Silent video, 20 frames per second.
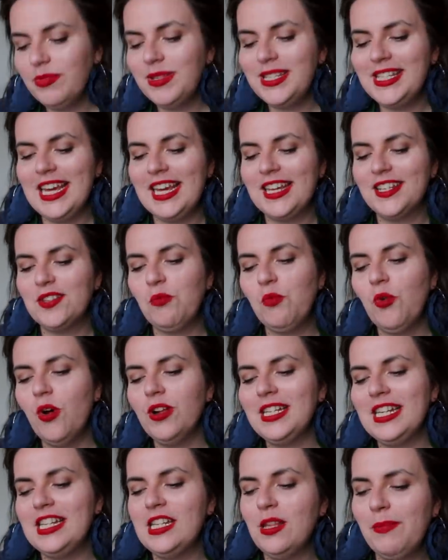Number six,
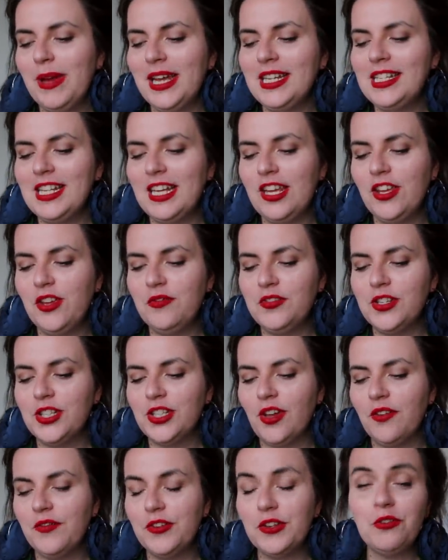what is the best thing you've
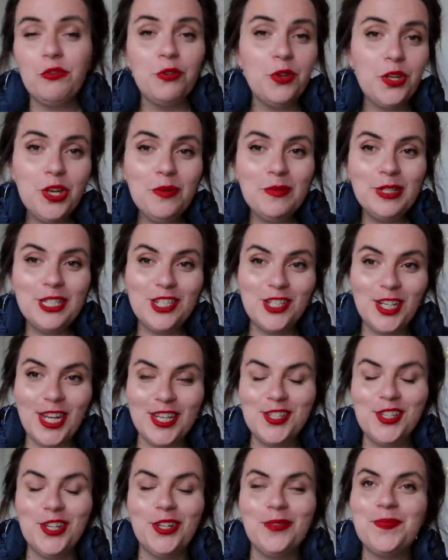discovered through human
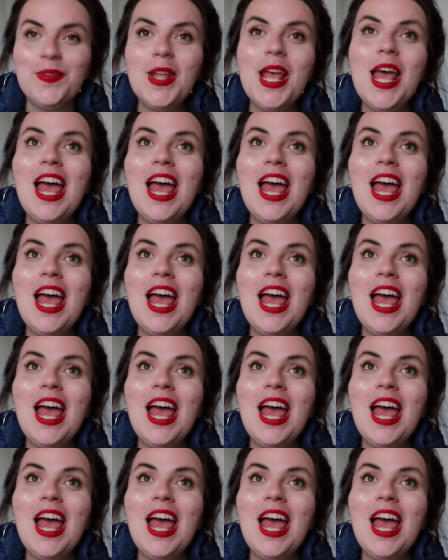suggestion?